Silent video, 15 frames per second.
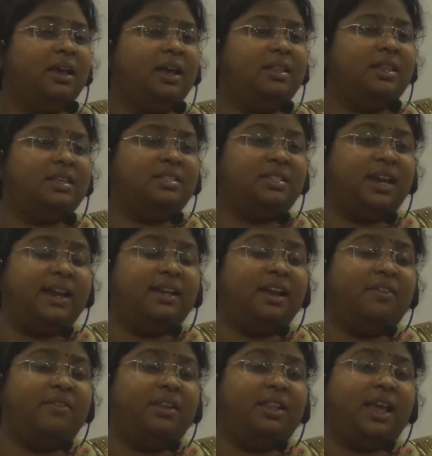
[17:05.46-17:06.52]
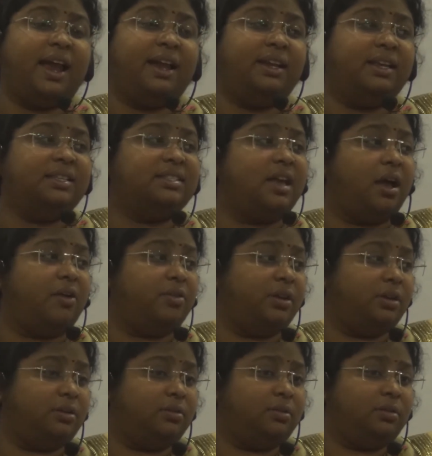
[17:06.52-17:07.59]
in the state level, the head is
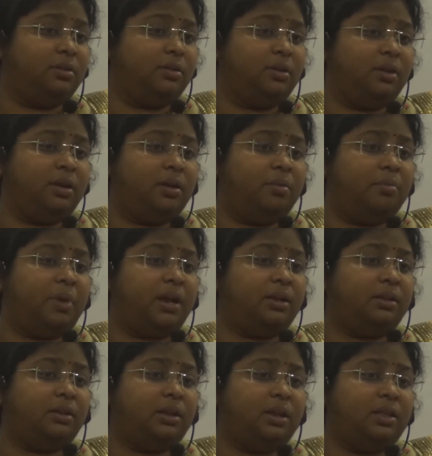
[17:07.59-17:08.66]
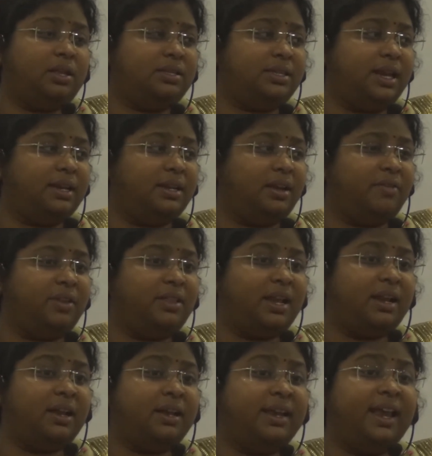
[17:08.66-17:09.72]
Governor. But in the state level,
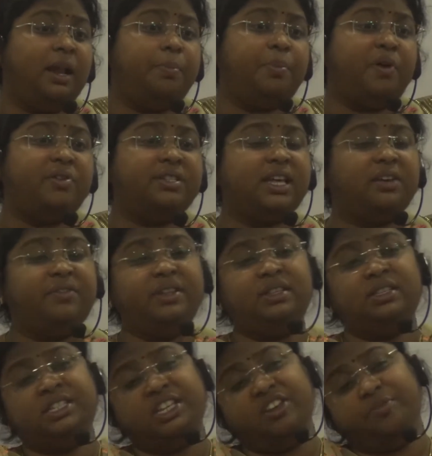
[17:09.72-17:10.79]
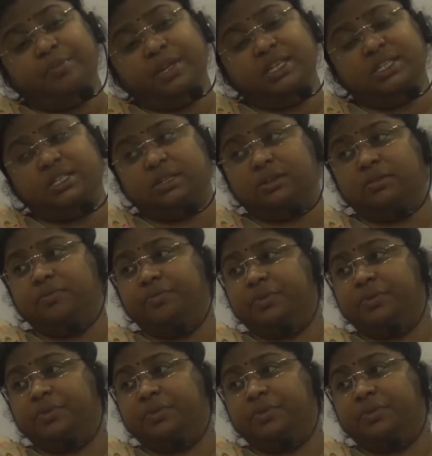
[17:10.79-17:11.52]
the real powers are with Chief Minister.